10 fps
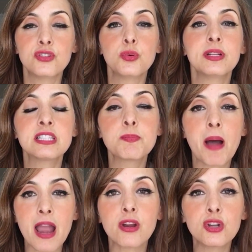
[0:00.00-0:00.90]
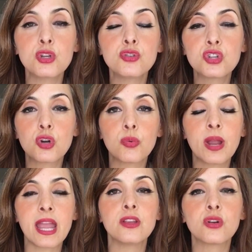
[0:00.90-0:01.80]
to inspire you to
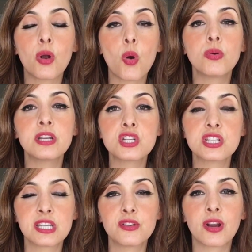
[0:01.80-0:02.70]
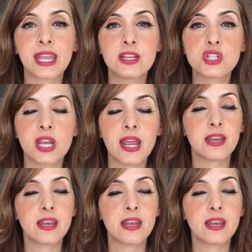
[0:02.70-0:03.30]
create your own dishes in your kitchen.